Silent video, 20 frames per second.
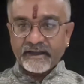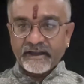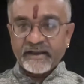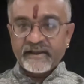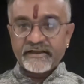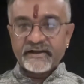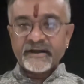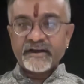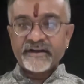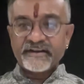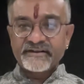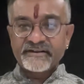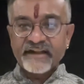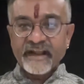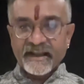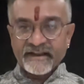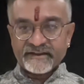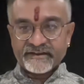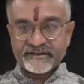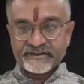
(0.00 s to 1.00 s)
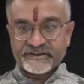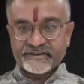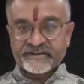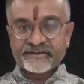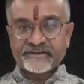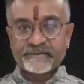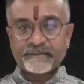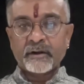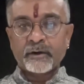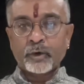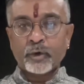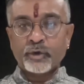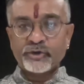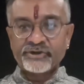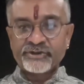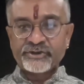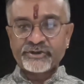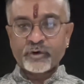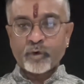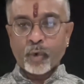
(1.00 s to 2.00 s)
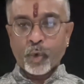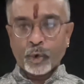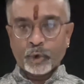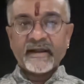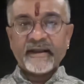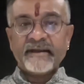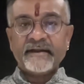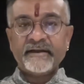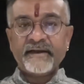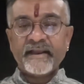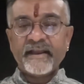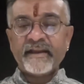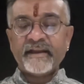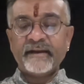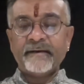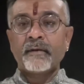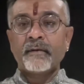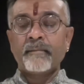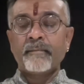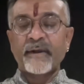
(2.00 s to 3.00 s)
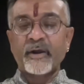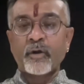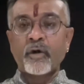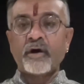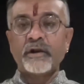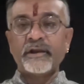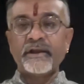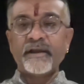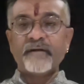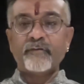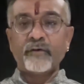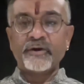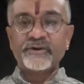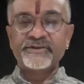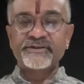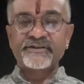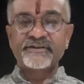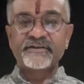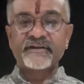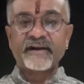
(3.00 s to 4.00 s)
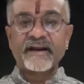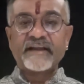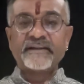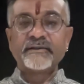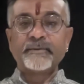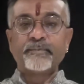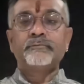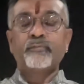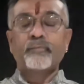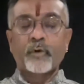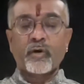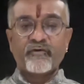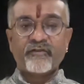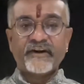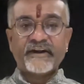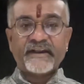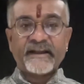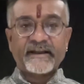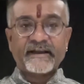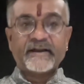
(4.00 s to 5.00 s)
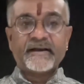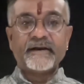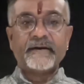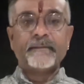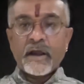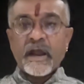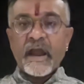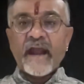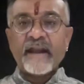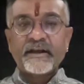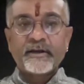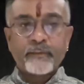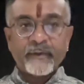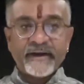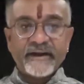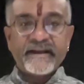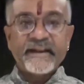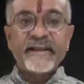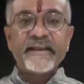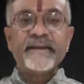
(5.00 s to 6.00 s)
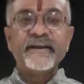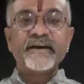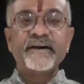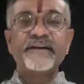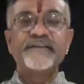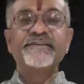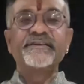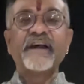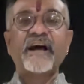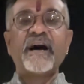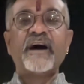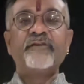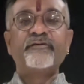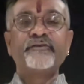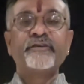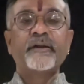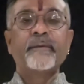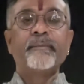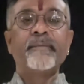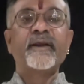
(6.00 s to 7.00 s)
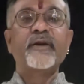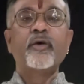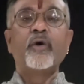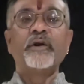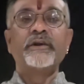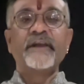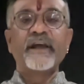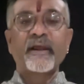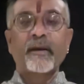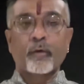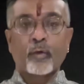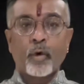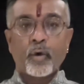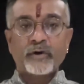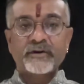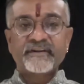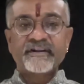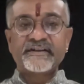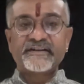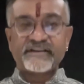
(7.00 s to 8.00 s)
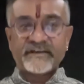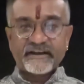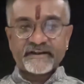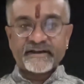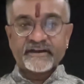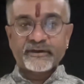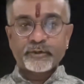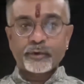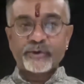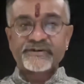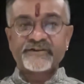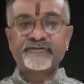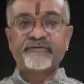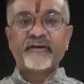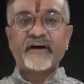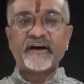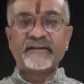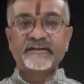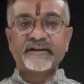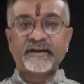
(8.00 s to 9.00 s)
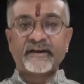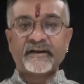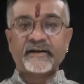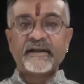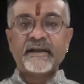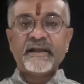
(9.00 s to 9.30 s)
years hence, close quote. Indeed, Macaulay was rather prophetic. And 20 years after Macaulay wrote this letter to his father,